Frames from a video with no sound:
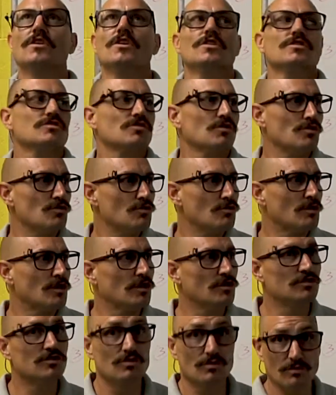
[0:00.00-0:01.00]
So you
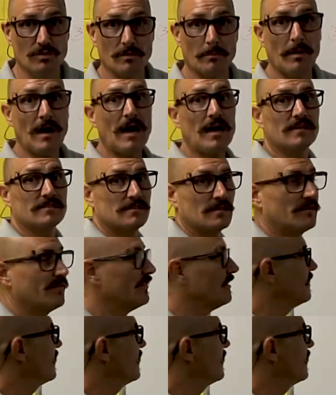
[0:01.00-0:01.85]
could do the positive and